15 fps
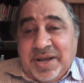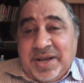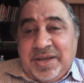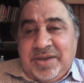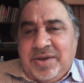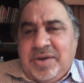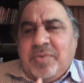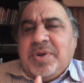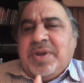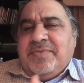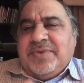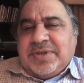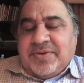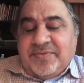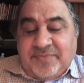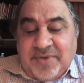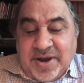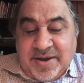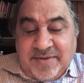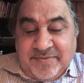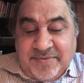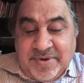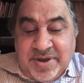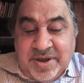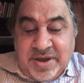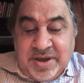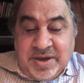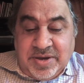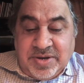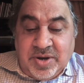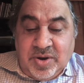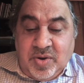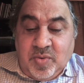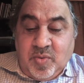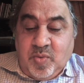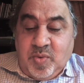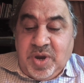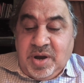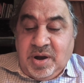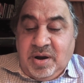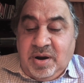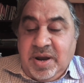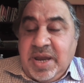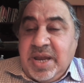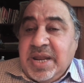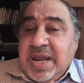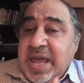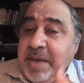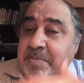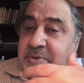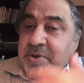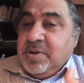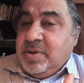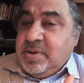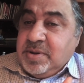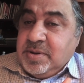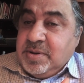You wouldn't even survive. So we are enabled,